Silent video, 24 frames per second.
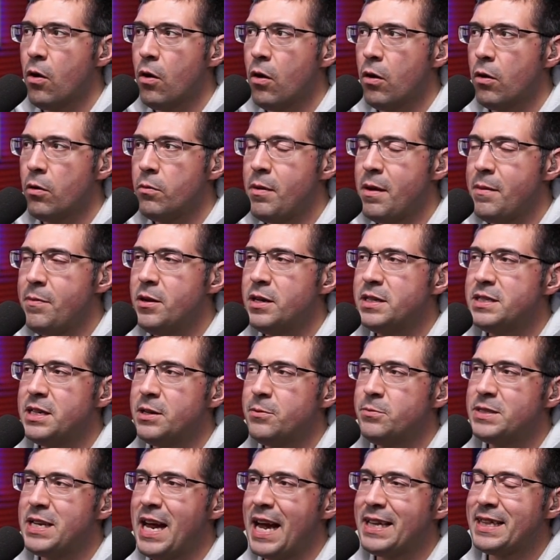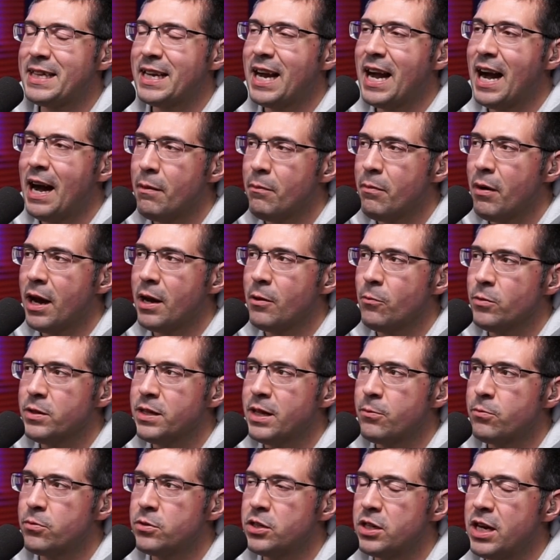Or maybe it was at the combine when
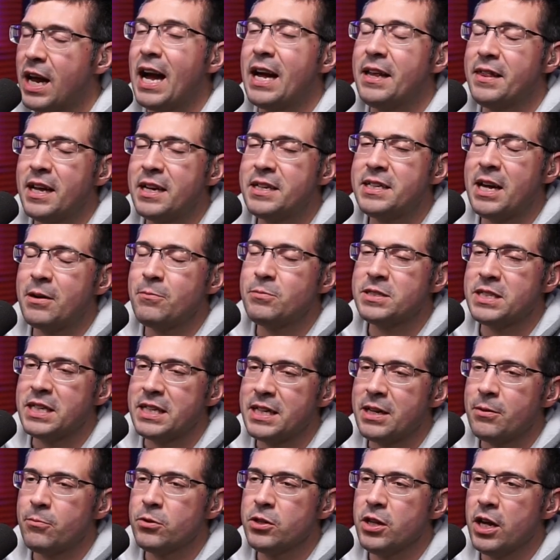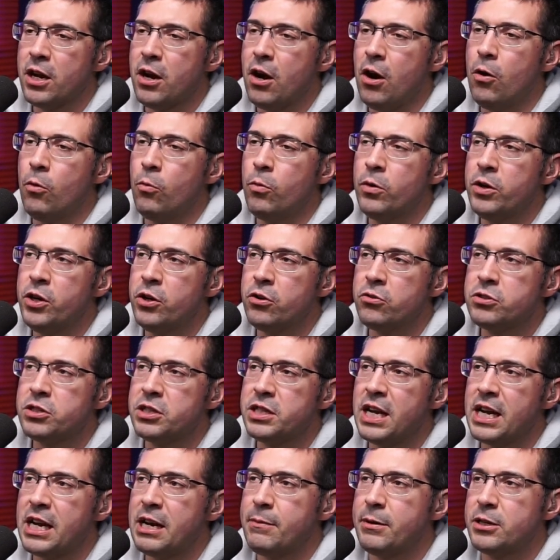they were, that was it. They were like, oh, when you're
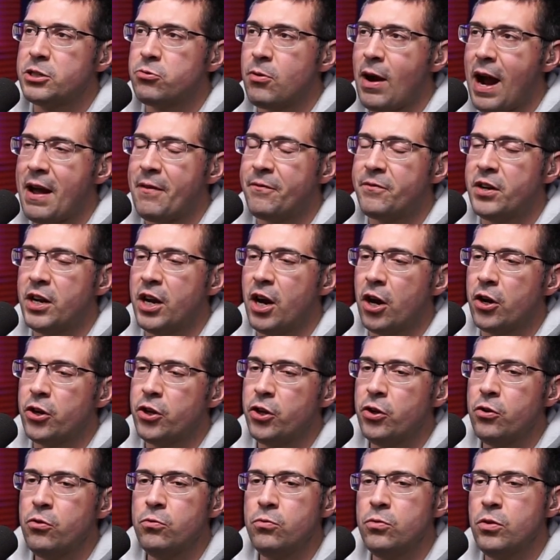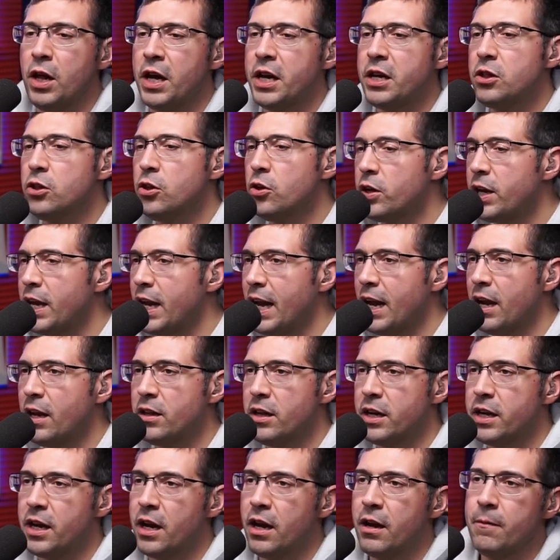thinking about drafting, are you like looking
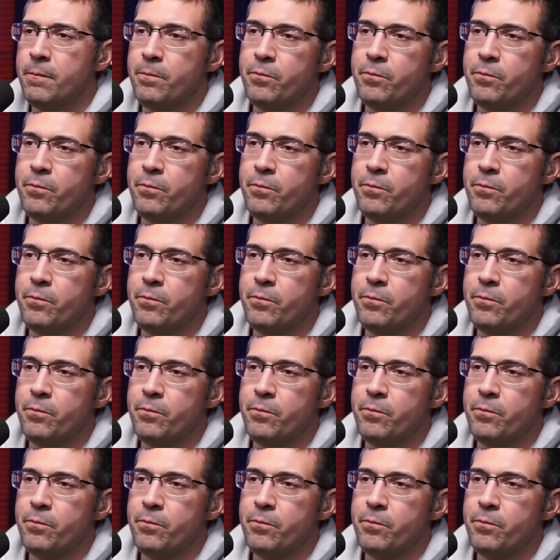like,